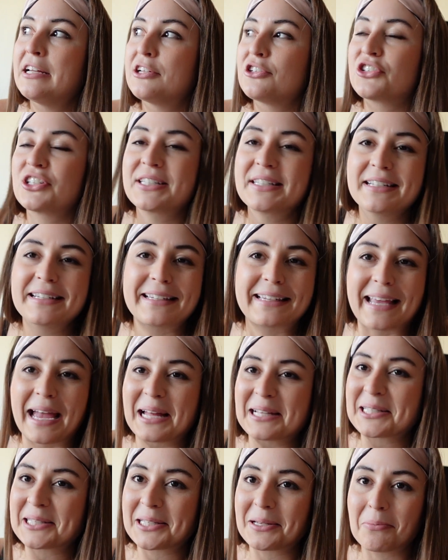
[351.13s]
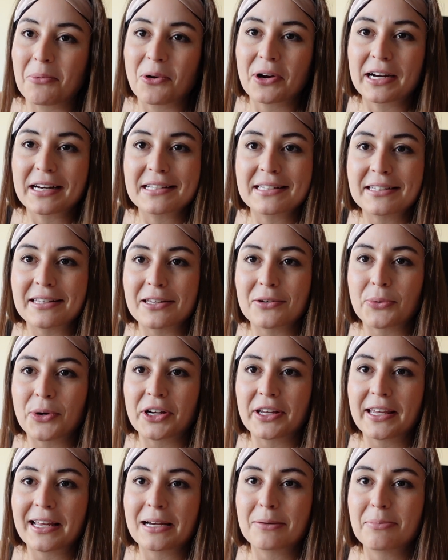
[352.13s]
just to get some more insulin
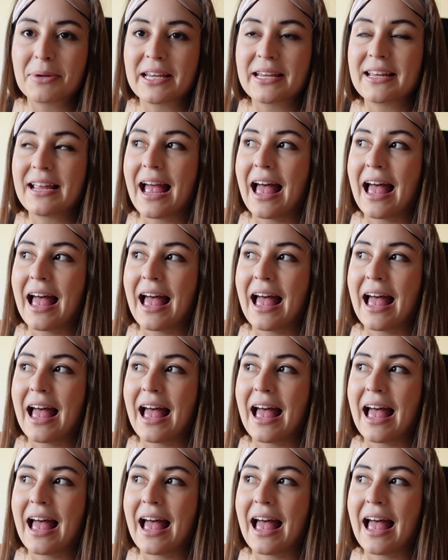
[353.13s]
working in me.